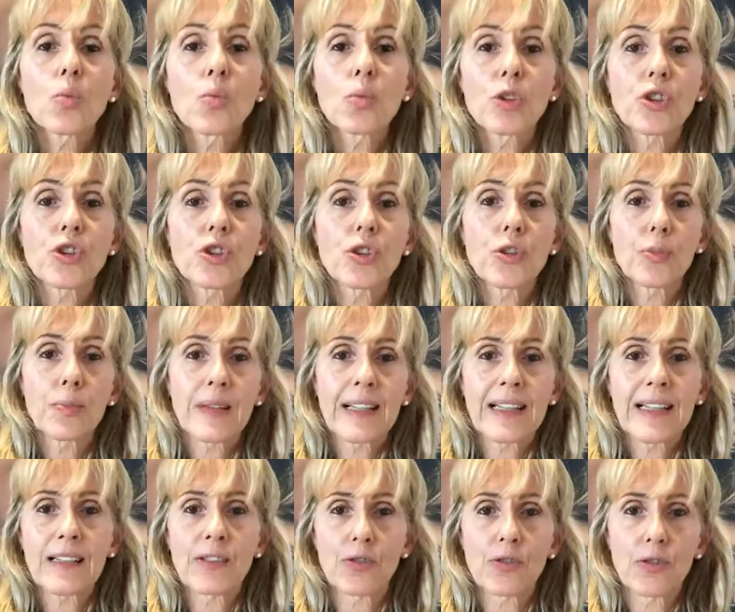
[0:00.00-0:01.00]
Would you
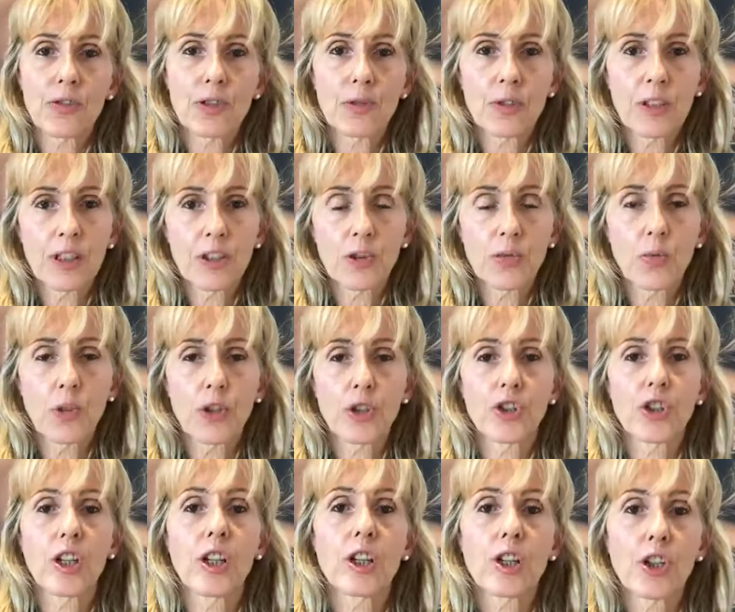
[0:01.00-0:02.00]
please do the
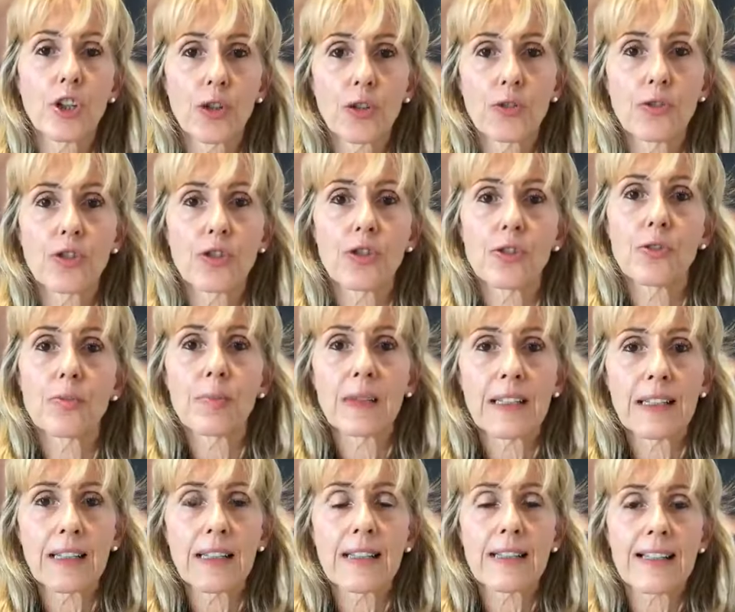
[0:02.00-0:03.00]
dishwasher? Could you
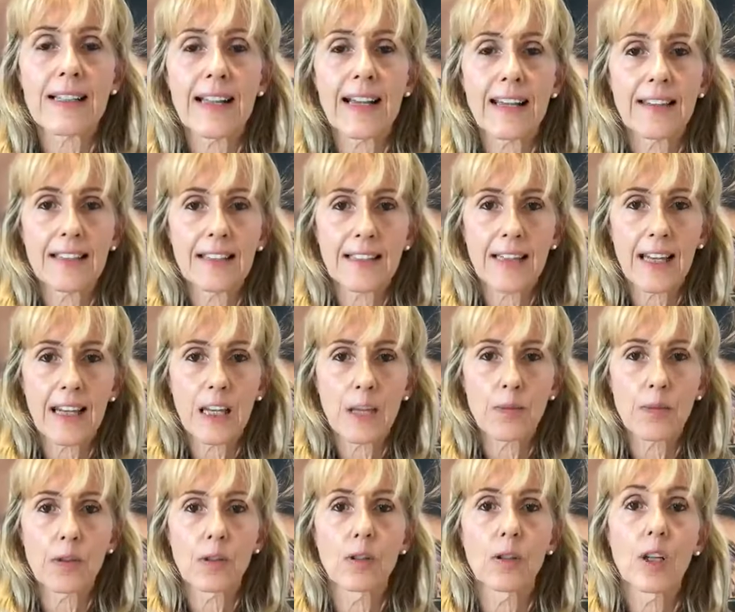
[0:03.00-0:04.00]
please lay the
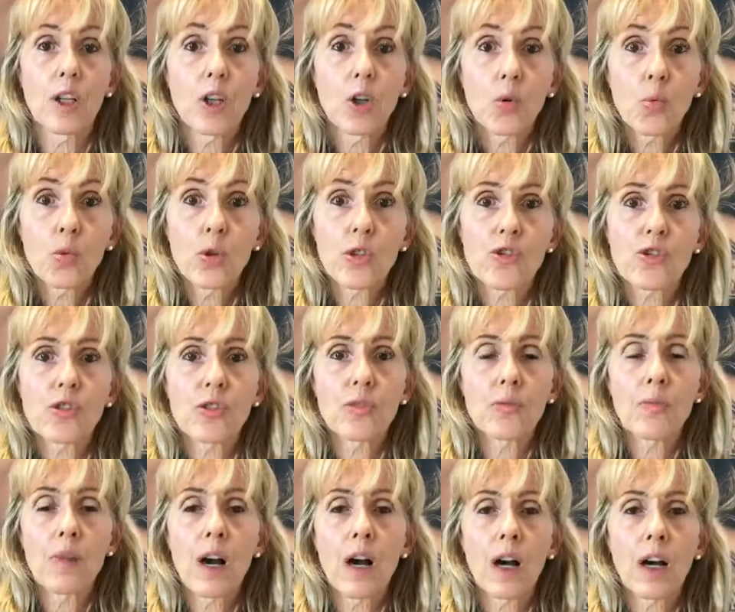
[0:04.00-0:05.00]
table? Would you
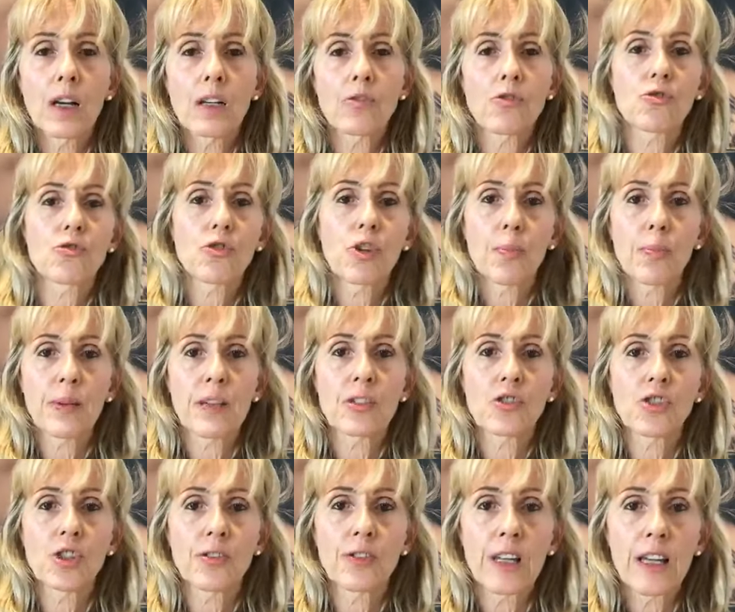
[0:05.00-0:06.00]
mind dropping
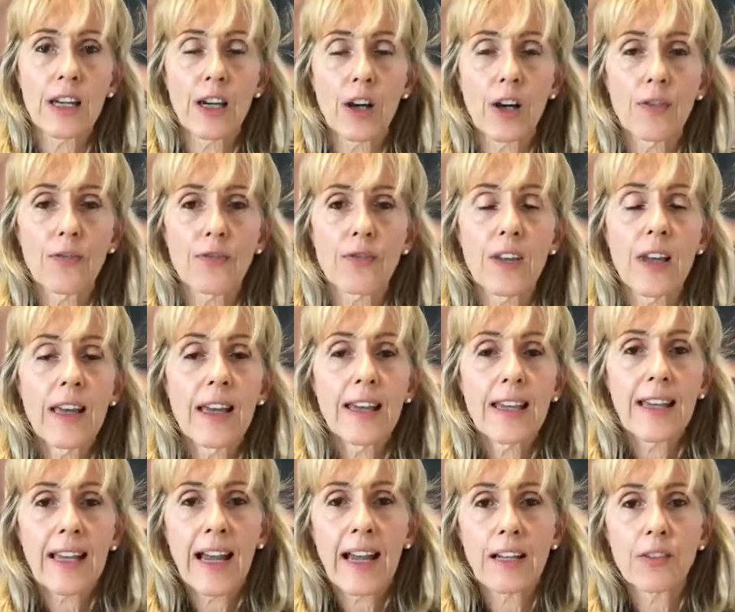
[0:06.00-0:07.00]
Johnny off?
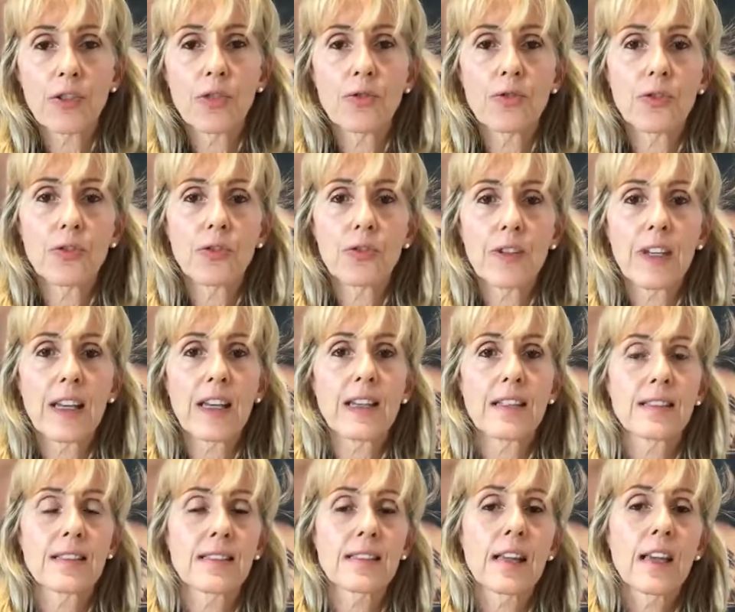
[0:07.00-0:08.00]
Can you do
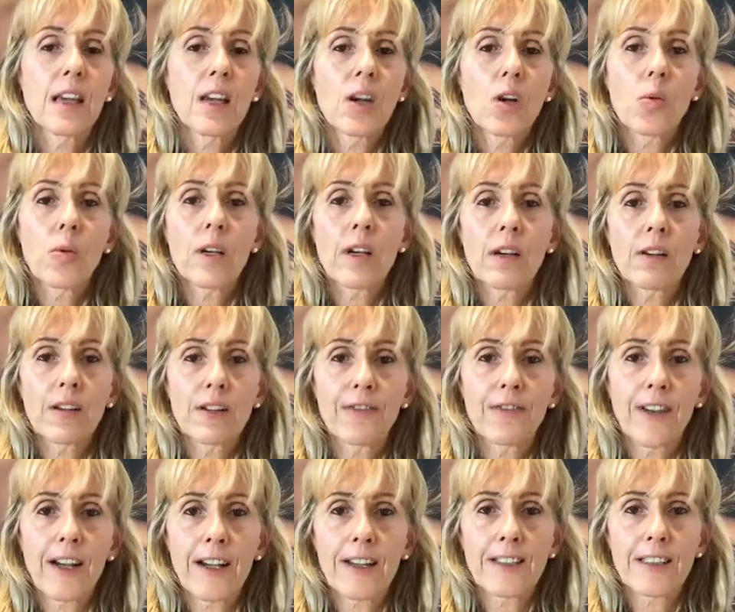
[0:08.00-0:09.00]
this? We are
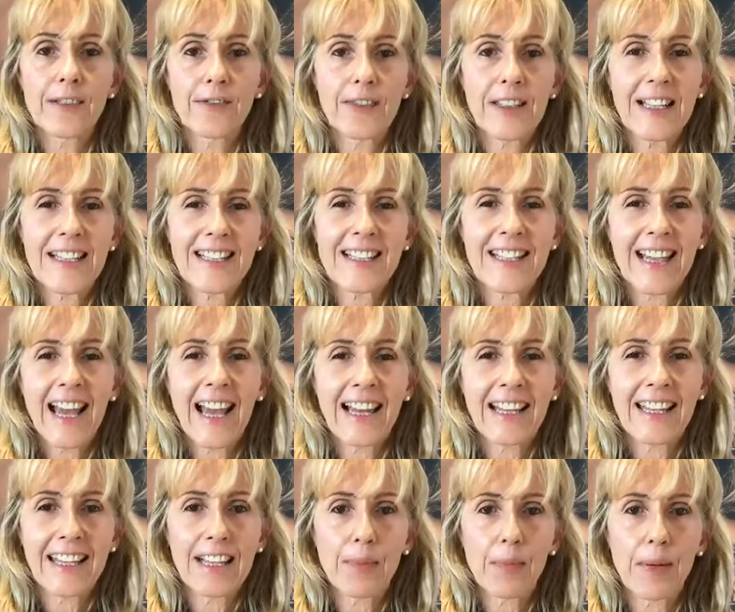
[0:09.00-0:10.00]
effectively
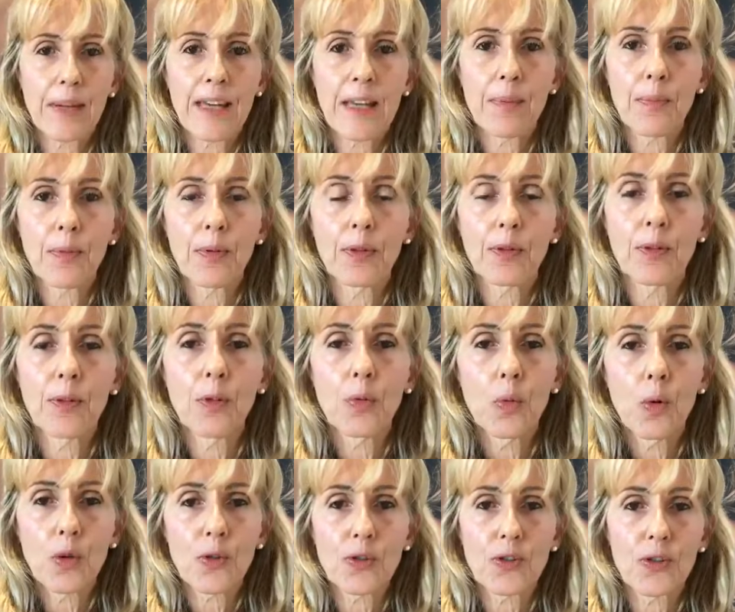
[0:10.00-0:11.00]
telling people
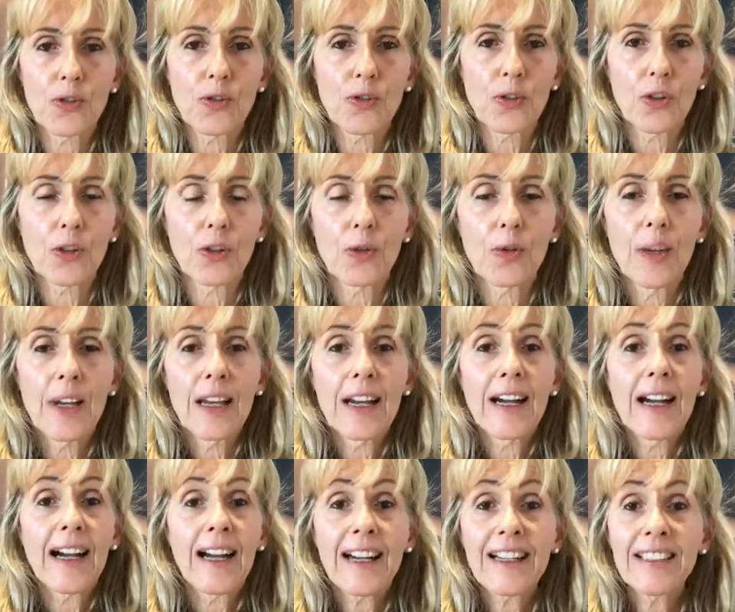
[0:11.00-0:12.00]
what to do.
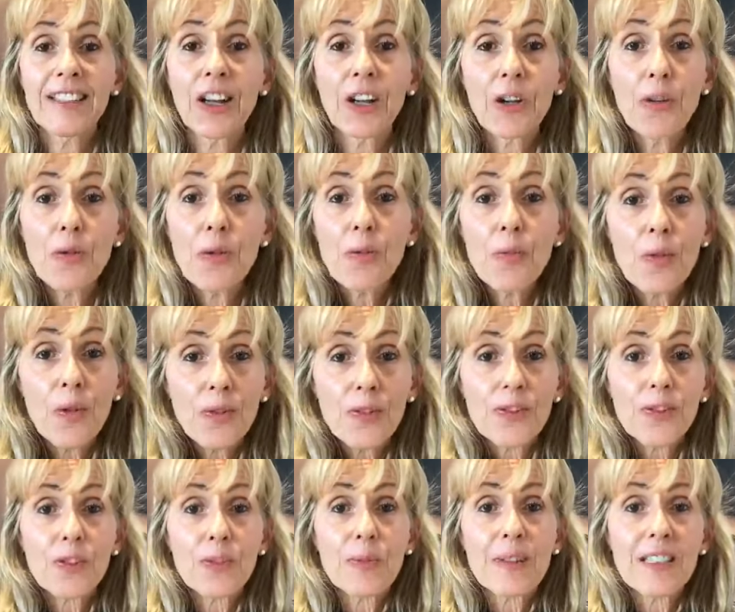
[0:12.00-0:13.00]
And no one
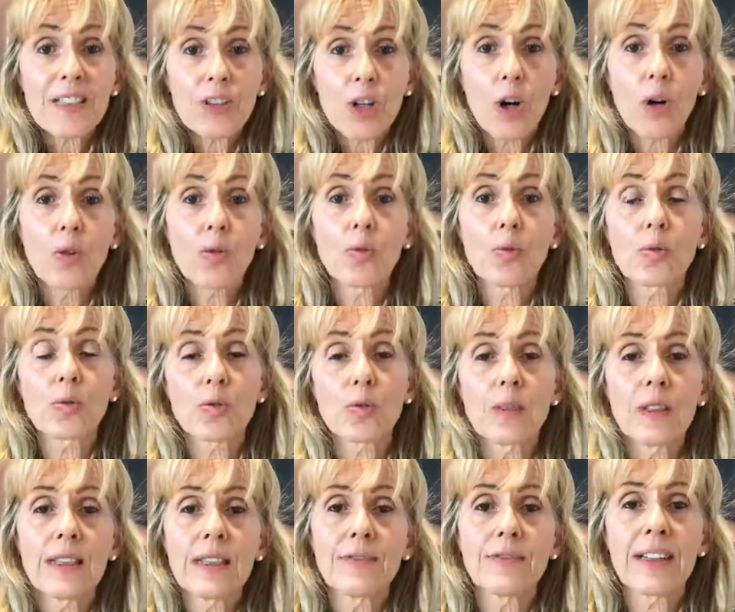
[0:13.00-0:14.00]
wants to be told.
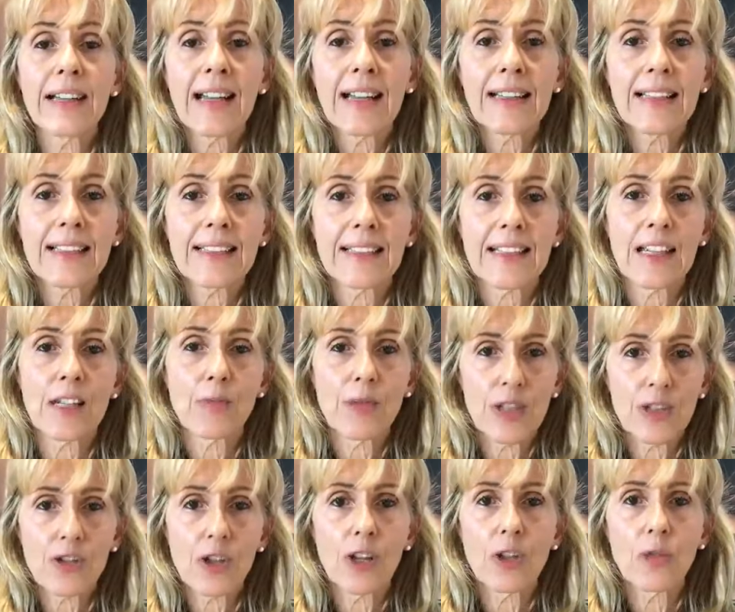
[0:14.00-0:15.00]
Well, in reality,
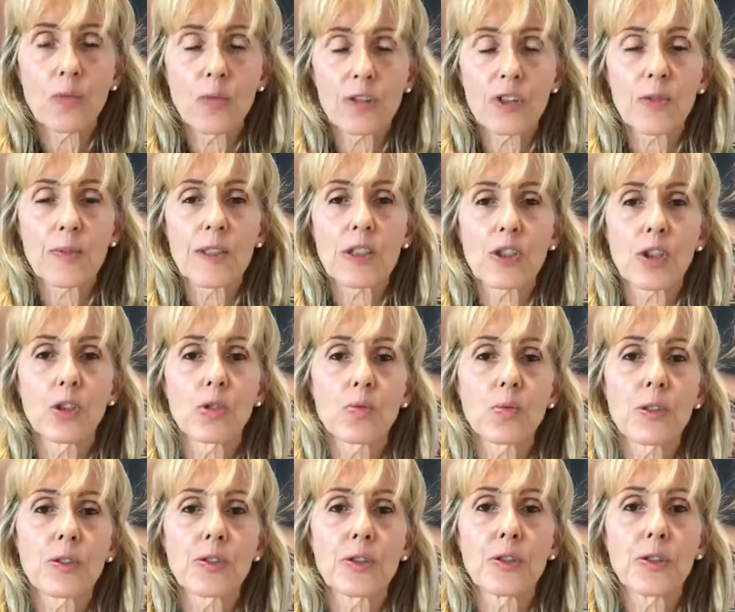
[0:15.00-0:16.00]
we don't want to be told
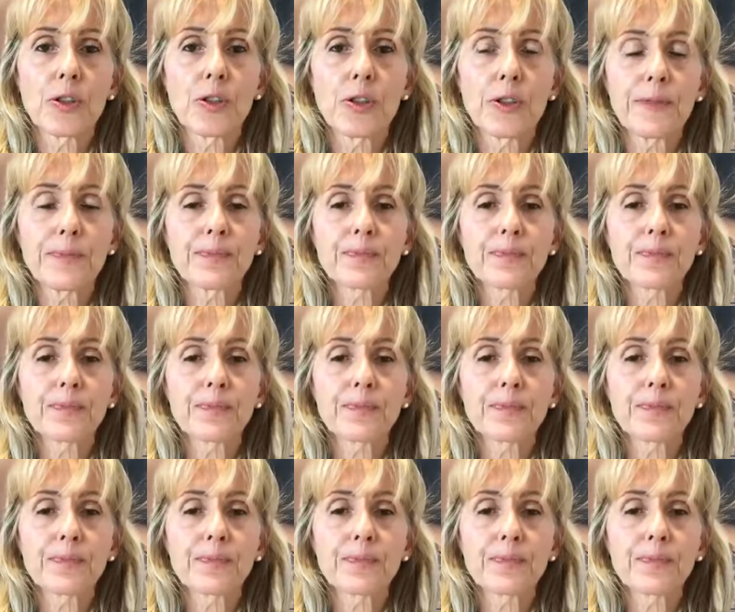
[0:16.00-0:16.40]
what to do.